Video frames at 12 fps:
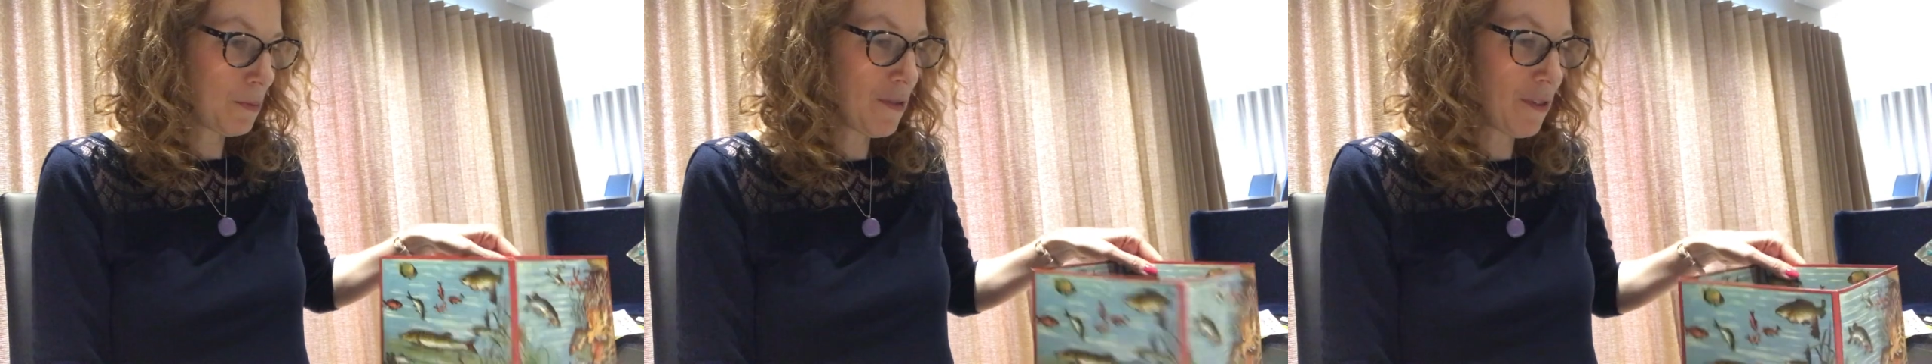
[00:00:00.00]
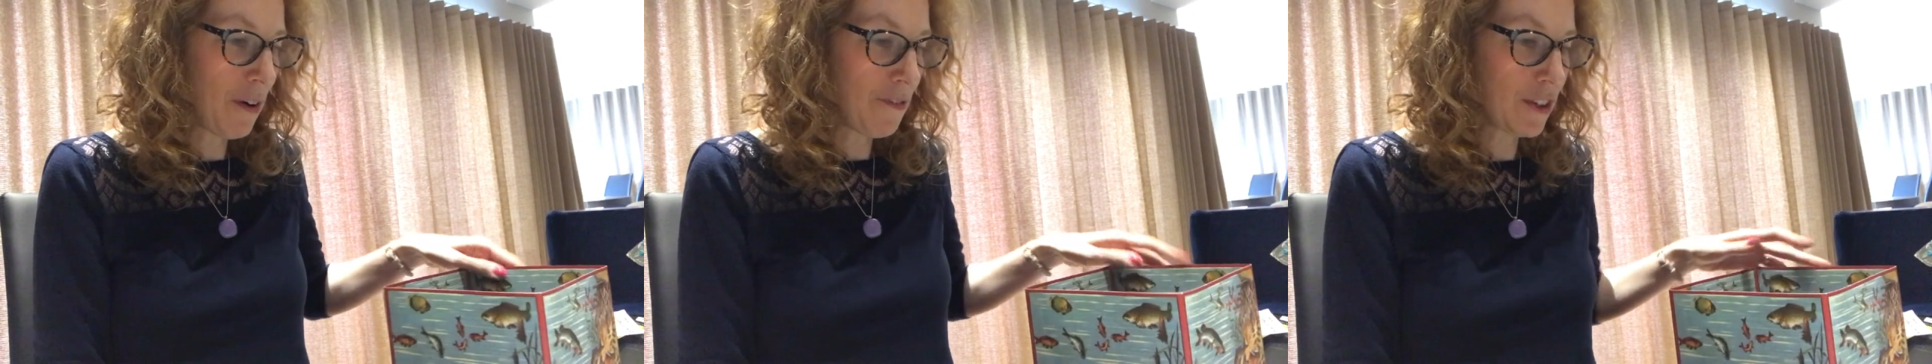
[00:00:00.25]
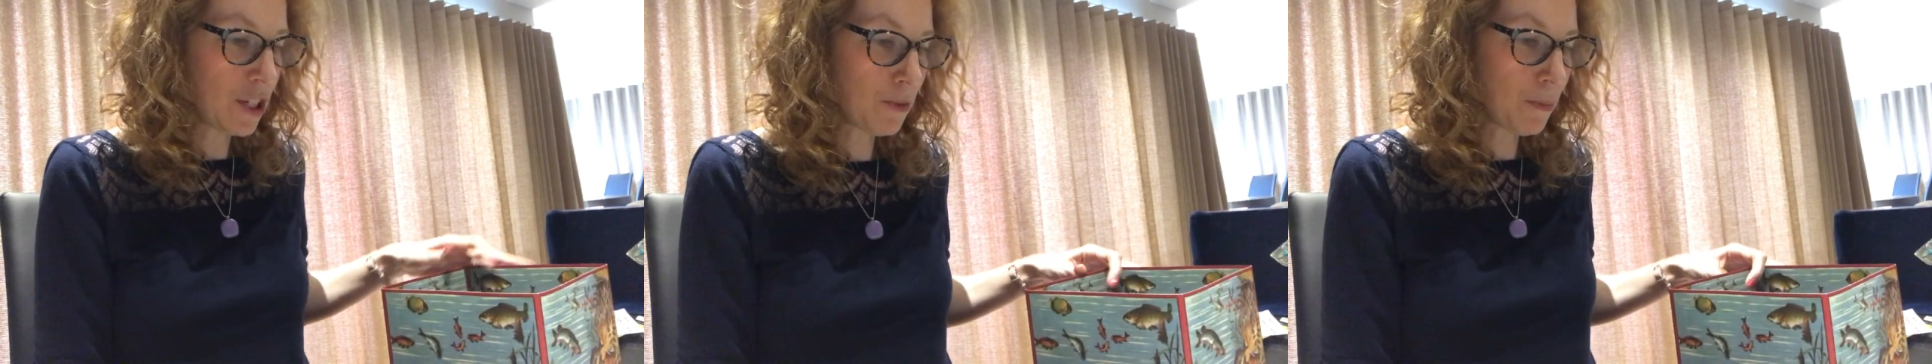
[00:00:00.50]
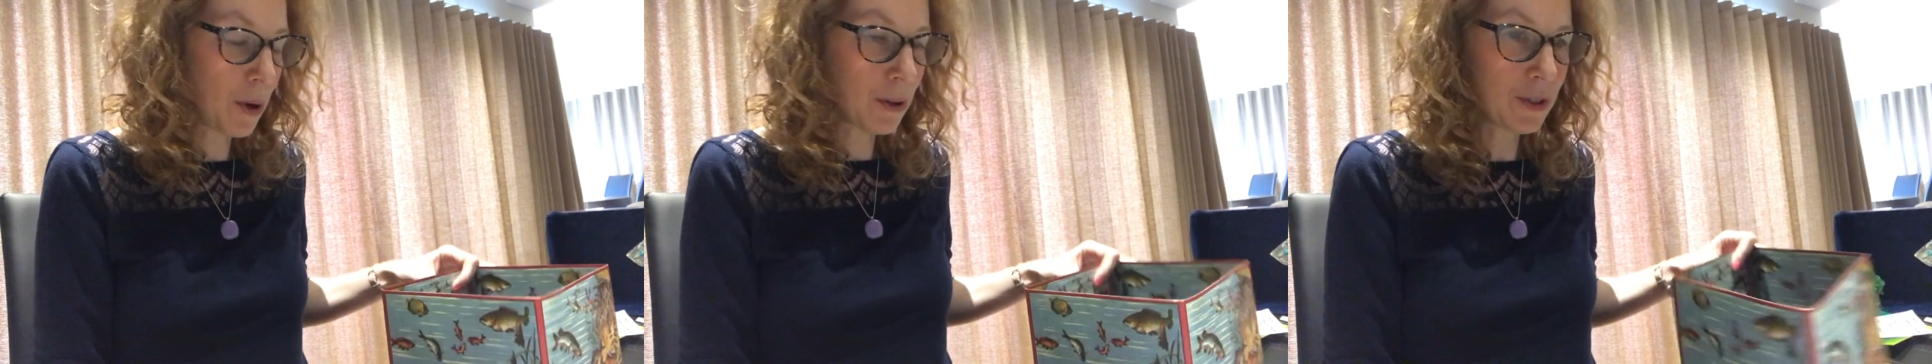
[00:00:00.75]
move our fish
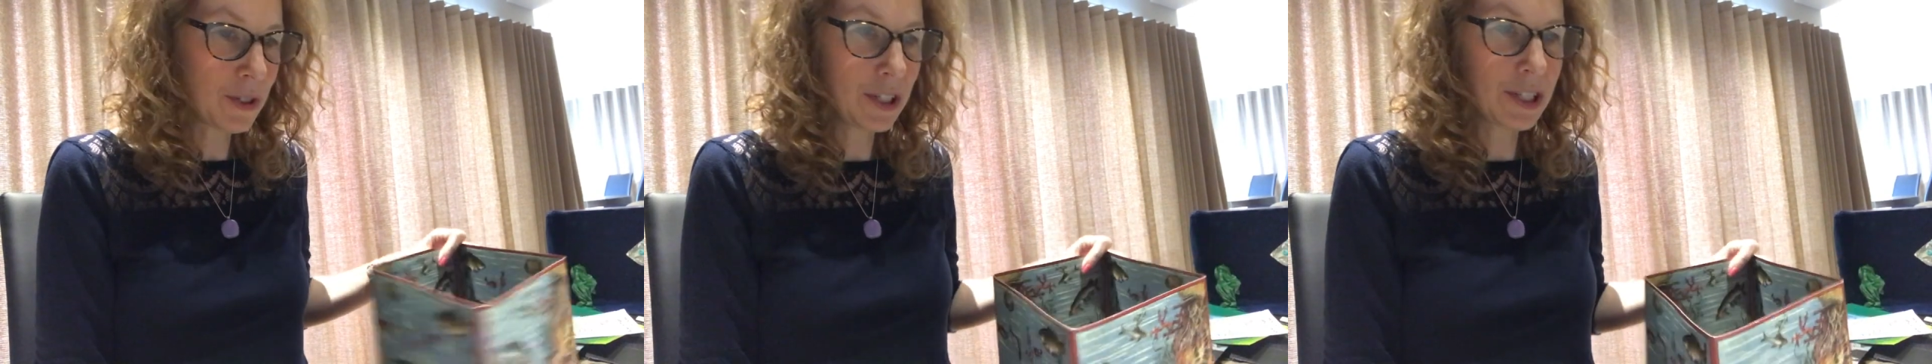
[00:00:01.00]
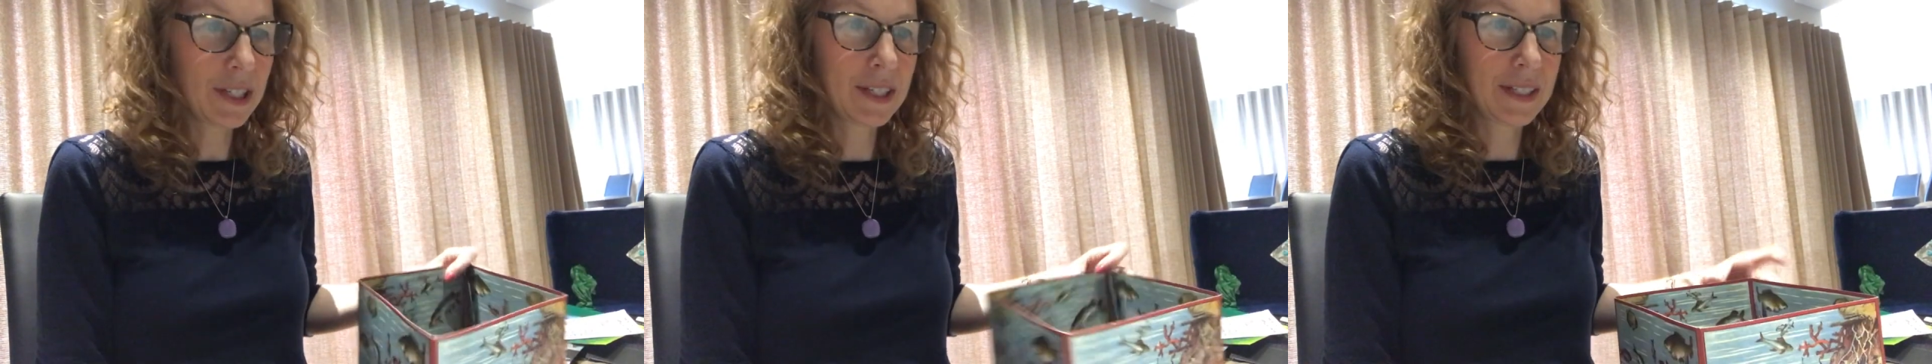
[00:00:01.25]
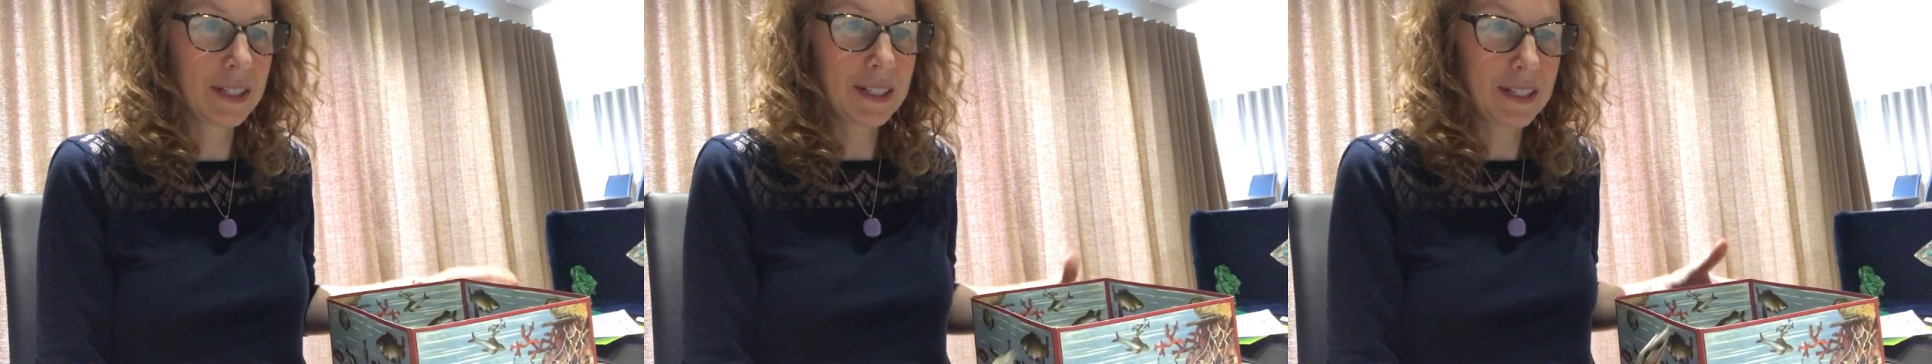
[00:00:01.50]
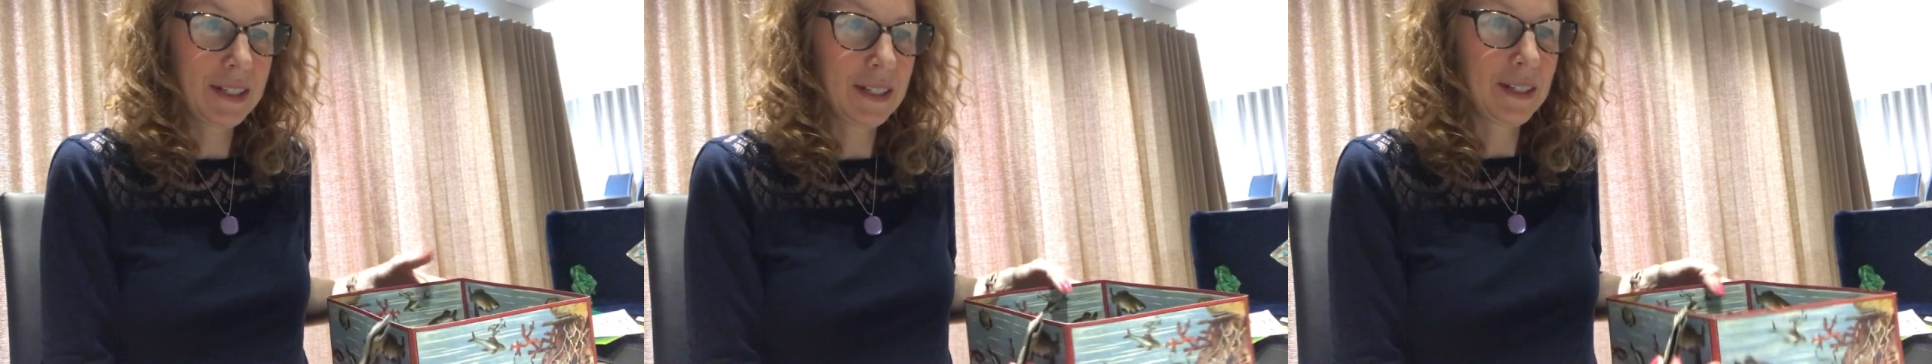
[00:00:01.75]
pond.
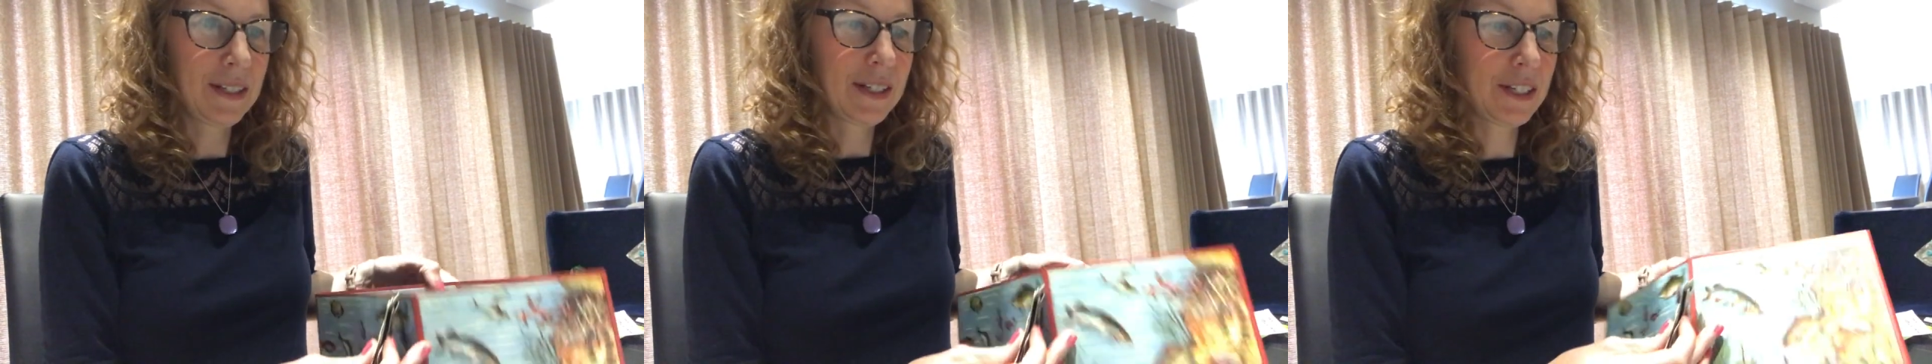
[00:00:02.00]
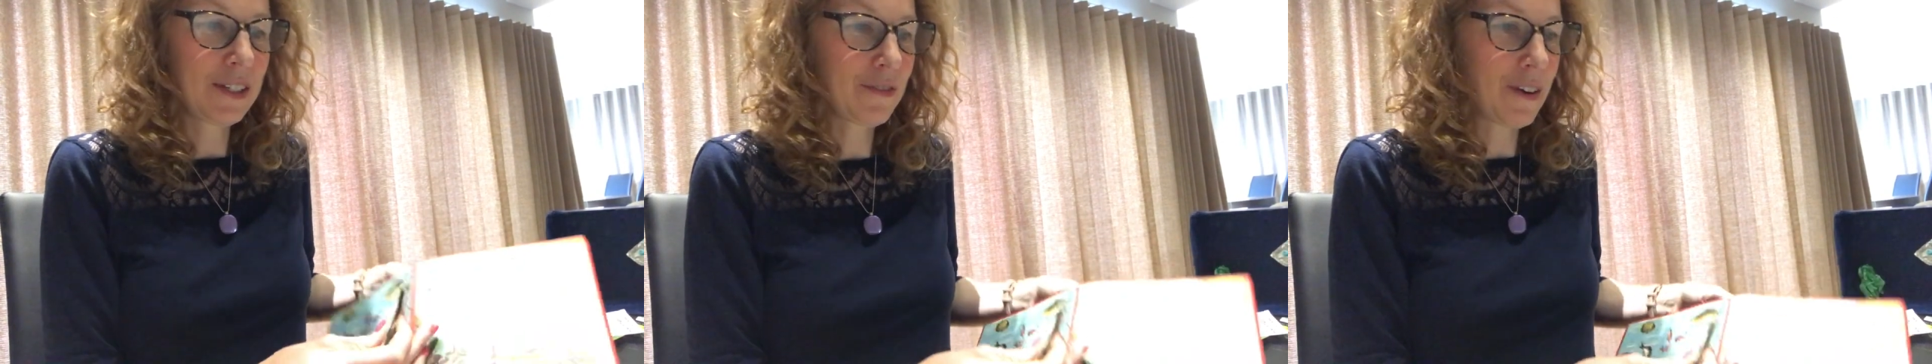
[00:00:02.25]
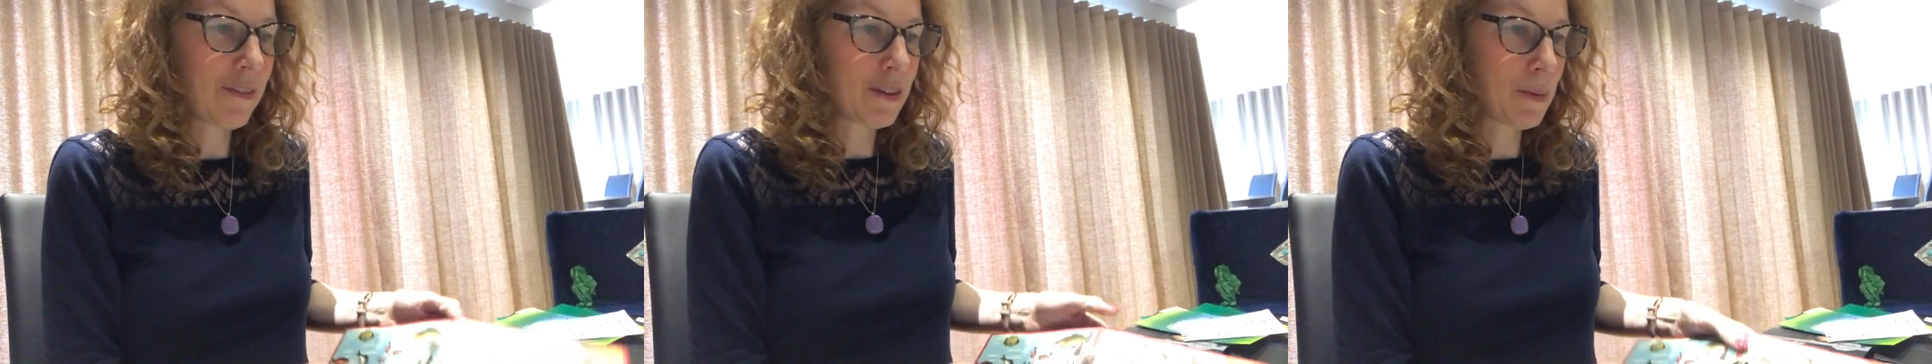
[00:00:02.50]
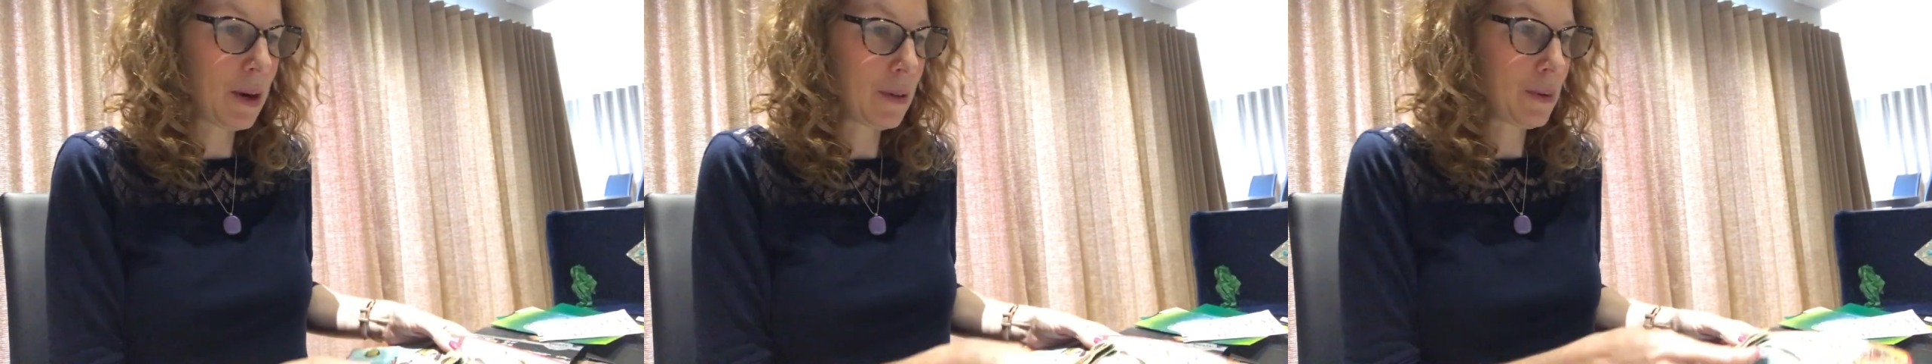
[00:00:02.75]
Did very
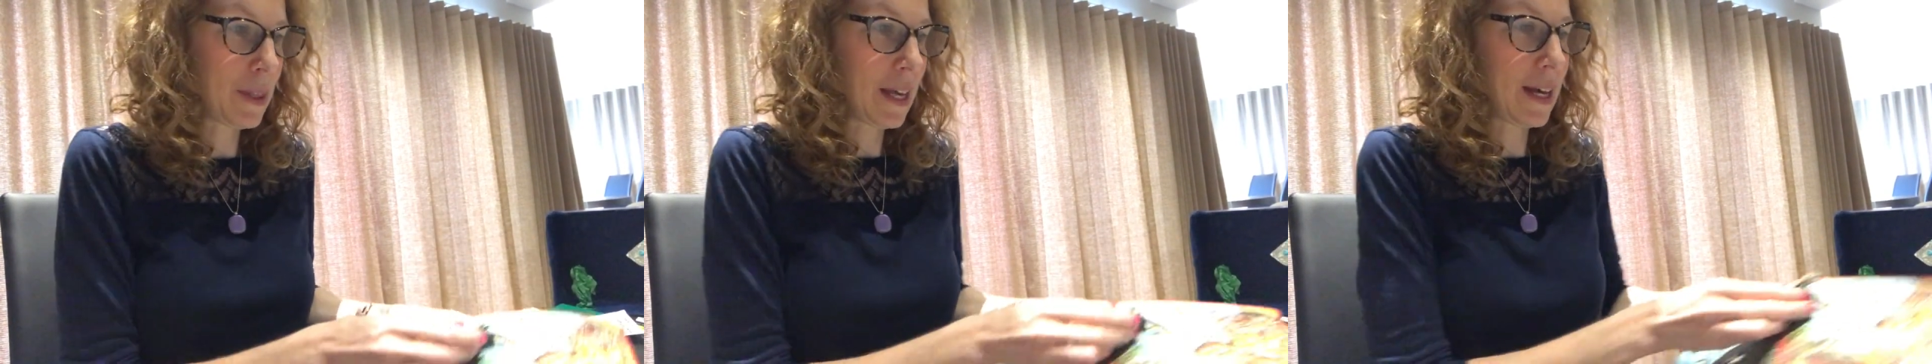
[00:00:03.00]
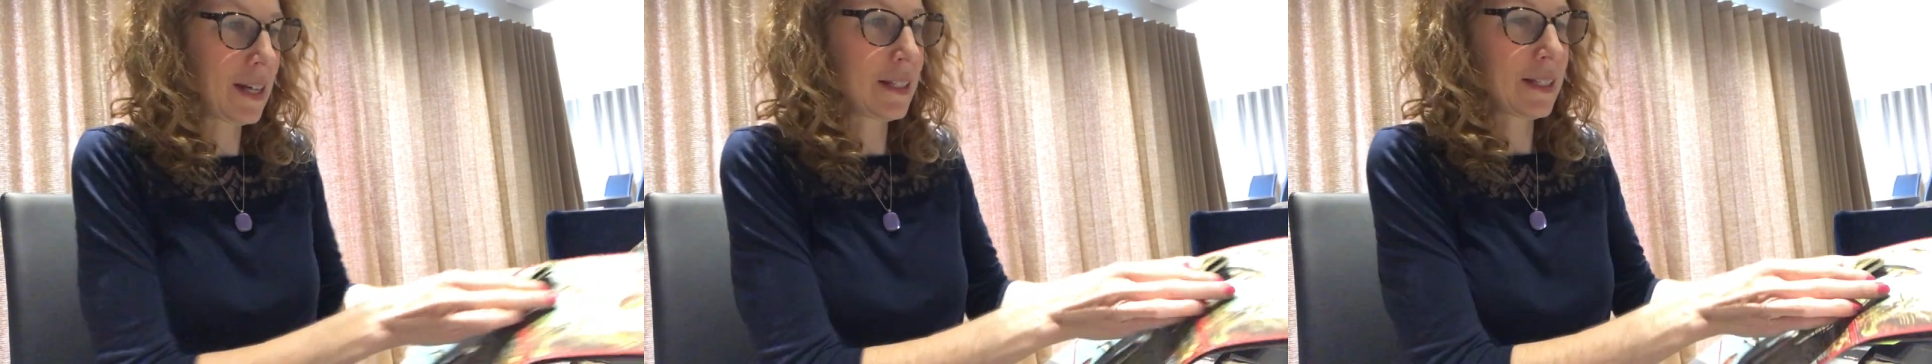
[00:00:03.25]
well with that.